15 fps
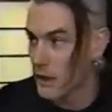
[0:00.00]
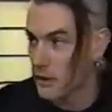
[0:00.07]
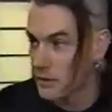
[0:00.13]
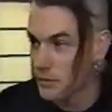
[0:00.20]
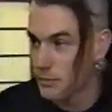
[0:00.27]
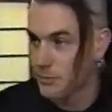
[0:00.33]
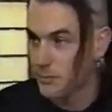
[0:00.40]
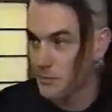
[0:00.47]

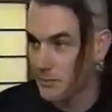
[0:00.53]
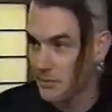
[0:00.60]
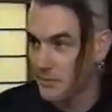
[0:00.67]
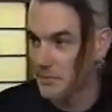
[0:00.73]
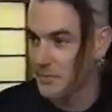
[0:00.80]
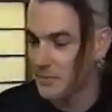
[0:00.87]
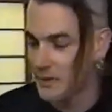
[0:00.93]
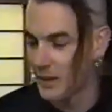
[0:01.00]
Quinn, what's
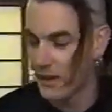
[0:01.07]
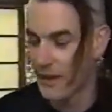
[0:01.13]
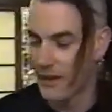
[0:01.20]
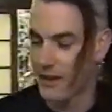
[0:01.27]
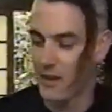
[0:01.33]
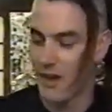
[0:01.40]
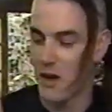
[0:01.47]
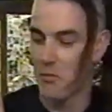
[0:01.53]
happening,
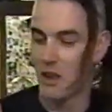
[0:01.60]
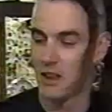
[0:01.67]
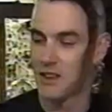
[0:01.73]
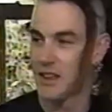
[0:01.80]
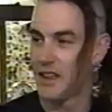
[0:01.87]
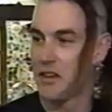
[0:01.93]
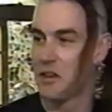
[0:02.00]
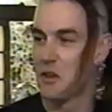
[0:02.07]
buddy? Pauly
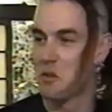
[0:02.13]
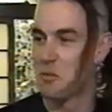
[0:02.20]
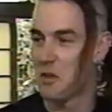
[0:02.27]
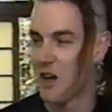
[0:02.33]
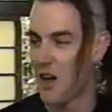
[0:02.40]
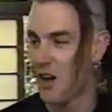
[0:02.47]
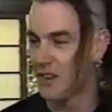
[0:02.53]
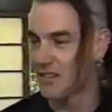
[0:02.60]
Shore,
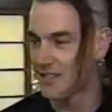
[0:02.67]
dude.